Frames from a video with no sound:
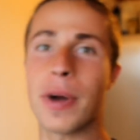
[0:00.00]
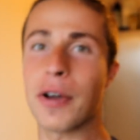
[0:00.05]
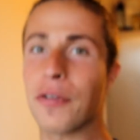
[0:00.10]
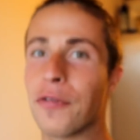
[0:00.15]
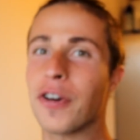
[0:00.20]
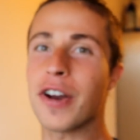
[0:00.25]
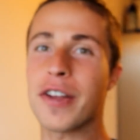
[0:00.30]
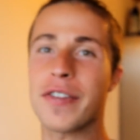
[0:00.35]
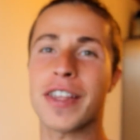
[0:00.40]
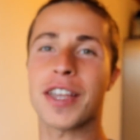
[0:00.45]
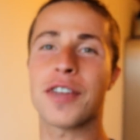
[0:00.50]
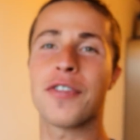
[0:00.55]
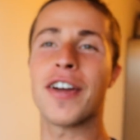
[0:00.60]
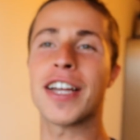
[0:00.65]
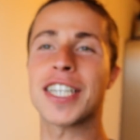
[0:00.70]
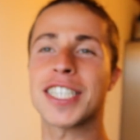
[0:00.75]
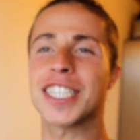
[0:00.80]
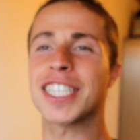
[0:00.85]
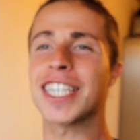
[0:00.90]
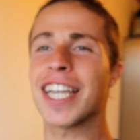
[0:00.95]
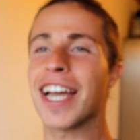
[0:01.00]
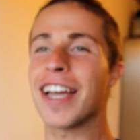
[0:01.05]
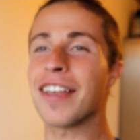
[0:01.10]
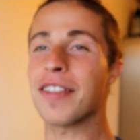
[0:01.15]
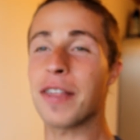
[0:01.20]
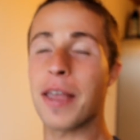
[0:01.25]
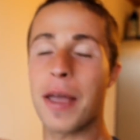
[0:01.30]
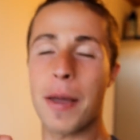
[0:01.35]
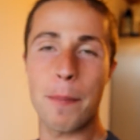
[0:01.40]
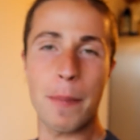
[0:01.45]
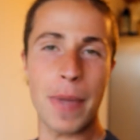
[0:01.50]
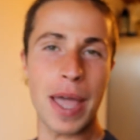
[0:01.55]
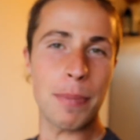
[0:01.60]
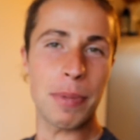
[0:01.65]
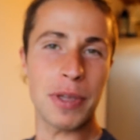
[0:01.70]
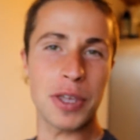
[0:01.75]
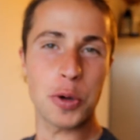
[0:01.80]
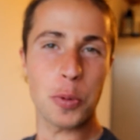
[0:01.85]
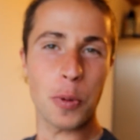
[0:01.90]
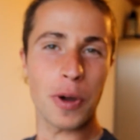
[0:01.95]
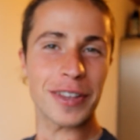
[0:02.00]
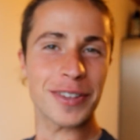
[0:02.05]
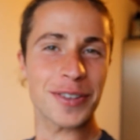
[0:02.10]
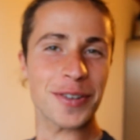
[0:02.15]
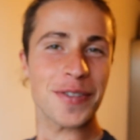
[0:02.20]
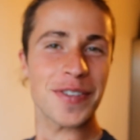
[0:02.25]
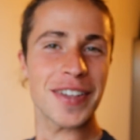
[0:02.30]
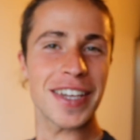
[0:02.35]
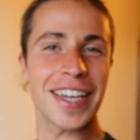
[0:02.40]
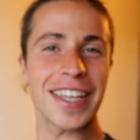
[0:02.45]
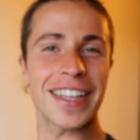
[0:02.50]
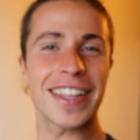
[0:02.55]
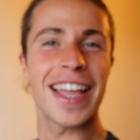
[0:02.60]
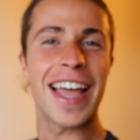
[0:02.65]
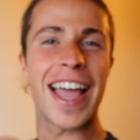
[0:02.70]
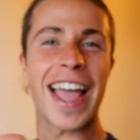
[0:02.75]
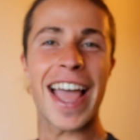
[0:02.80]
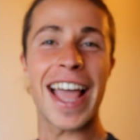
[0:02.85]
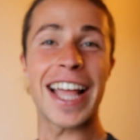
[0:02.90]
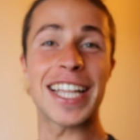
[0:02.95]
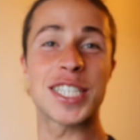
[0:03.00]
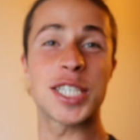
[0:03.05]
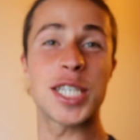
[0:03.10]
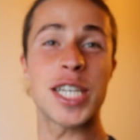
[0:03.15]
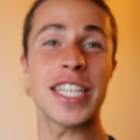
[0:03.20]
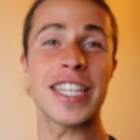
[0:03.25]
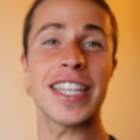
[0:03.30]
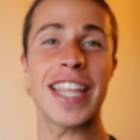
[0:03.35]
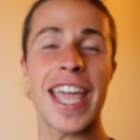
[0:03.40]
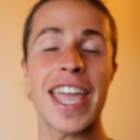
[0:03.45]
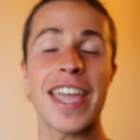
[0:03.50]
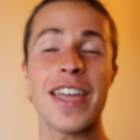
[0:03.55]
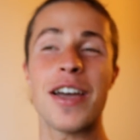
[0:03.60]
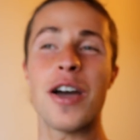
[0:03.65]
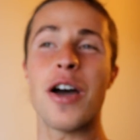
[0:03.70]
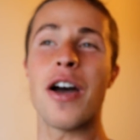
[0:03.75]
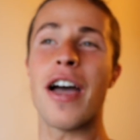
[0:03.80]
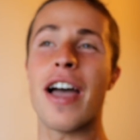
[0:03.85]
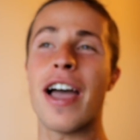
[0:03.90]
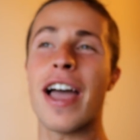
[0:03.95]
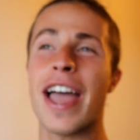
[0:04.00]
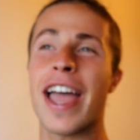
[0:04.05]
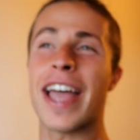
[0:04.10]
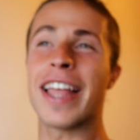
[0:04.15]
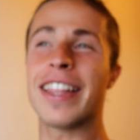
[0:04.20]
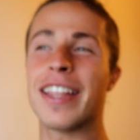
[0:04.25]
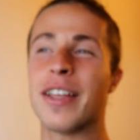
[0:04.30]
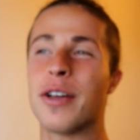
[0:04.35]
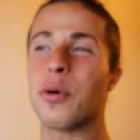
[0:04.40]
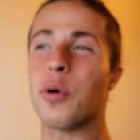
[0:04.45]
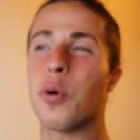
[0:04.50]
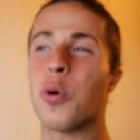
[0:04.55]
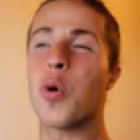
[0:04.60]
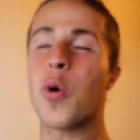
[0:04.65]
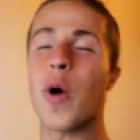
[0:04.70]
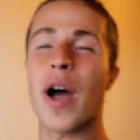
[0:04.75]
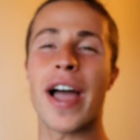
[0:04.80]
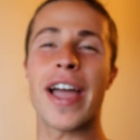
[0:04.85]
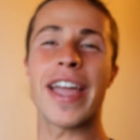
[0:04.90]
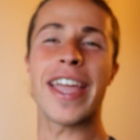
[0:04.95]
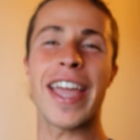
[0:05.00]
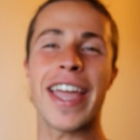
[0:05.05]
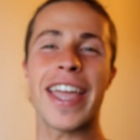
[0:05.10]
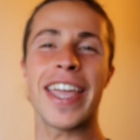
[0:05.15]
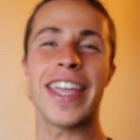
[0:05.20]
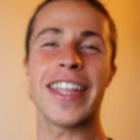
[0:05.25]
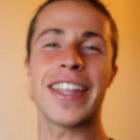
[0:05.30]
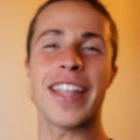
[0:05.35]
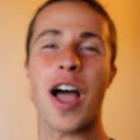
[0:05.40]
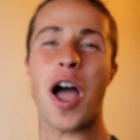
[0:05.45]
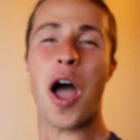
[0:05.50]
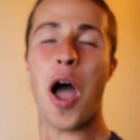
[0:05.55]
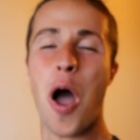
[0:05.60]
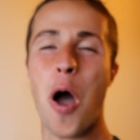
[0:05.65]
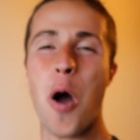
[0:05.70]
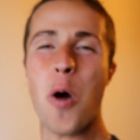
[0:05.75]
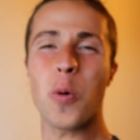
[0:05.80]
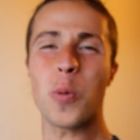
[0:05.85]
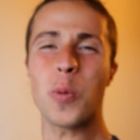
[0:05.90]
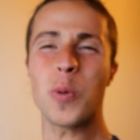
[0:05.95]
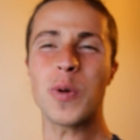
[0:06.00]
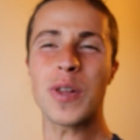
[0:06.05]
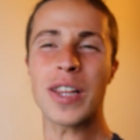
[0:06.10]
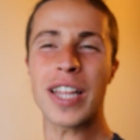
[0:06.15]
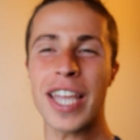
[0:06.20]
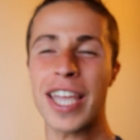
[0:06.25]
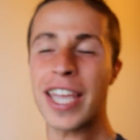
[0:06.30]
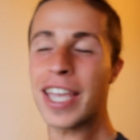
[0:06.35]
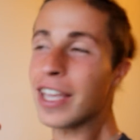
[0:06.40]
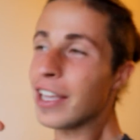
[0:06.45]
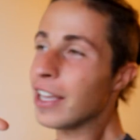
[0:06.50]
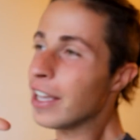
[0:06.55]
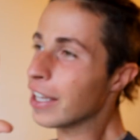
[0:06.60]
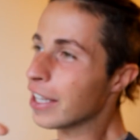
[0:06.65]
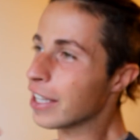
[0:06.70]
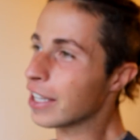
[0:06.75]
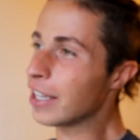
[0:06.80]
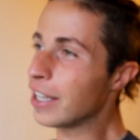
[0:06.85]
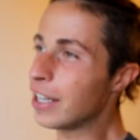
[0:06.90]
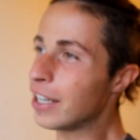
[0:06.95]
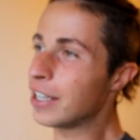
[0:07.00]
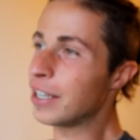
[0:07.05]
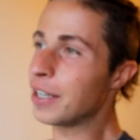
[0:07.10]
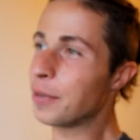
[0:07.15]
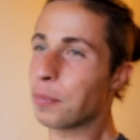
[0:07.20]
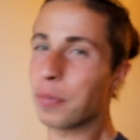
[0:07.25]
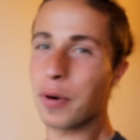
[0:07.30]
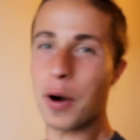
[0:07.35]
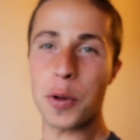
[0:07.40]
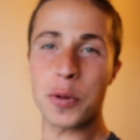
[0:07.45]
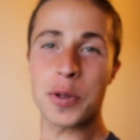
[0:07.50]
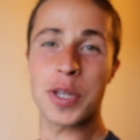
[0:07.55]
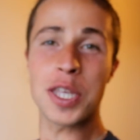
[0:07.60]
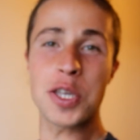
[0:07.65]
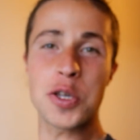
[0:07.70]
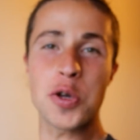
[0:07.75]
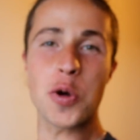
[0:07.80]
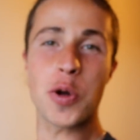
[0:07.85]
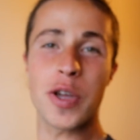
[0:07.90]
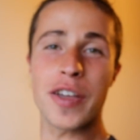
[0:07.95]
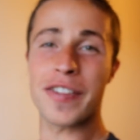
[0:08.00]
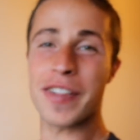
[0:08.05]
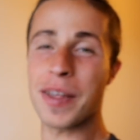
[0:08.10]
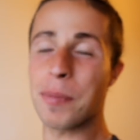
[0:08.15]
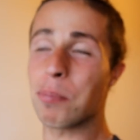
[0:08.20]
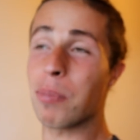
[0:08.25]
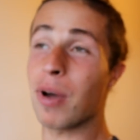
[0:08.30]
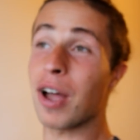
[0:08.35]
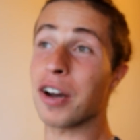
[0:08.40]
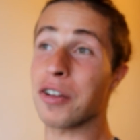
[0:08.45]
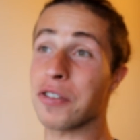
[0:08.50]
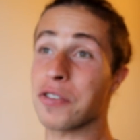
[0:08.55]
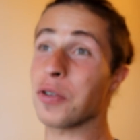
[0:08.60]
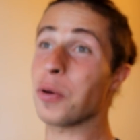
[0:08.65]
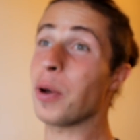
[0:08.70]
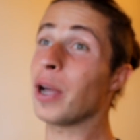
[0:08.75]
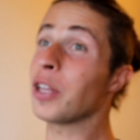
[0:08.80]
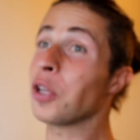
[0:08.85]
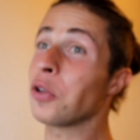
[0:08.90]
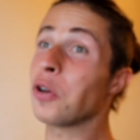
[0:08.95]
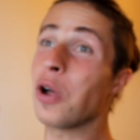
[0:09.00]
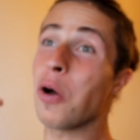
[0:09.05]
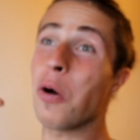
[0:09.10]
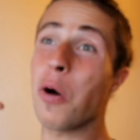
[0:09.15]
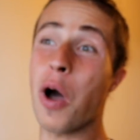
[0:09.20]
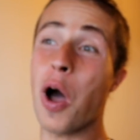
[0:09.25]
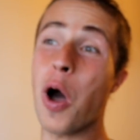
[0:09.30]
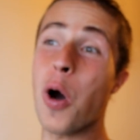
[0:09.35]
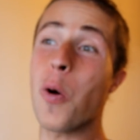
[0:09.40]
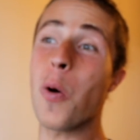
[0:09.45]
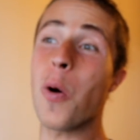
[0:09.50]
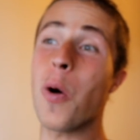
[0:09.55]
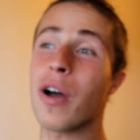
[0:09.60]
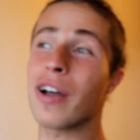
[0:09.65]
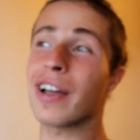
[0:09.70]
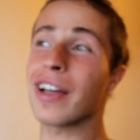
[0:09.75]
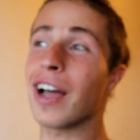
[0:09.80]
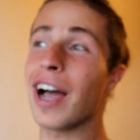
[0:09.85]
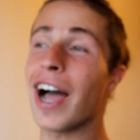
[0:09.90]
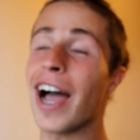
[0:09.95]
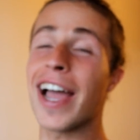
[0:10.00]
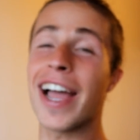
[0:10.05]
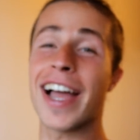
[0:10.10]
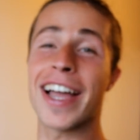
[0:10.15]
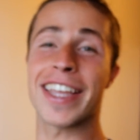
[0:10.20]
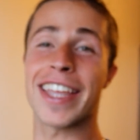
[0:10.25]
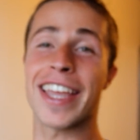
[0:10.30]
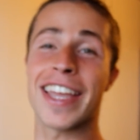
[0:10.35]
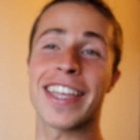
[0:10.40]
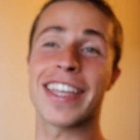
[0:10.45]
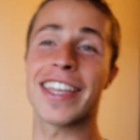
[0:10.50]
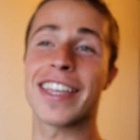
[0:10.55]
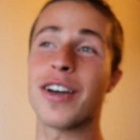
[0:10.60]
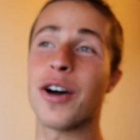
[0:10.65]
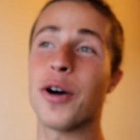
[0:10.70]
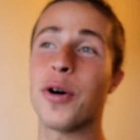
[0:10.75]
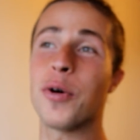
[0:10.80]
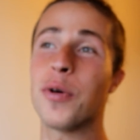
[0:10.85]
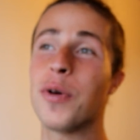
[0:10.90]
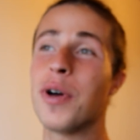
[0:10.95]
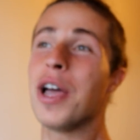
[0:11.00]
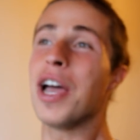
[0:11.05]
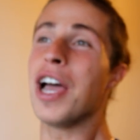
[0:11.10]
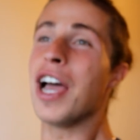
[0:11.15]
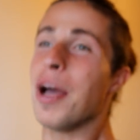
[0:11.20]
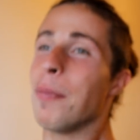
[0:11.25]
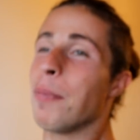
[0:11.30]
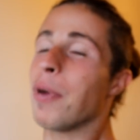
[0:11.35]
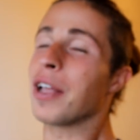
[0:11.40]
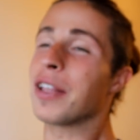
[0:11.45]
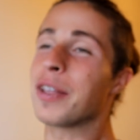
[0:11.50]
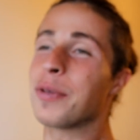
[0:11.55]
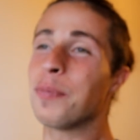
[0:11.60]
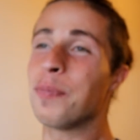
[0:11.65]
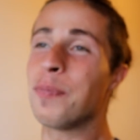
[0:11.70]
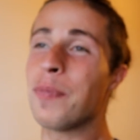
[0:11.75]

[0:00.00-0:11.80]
But first a question, guys. Maybe you want to see it, a cheat day, and who I eat only protein cookies and bars. So I don't know how high I can go, but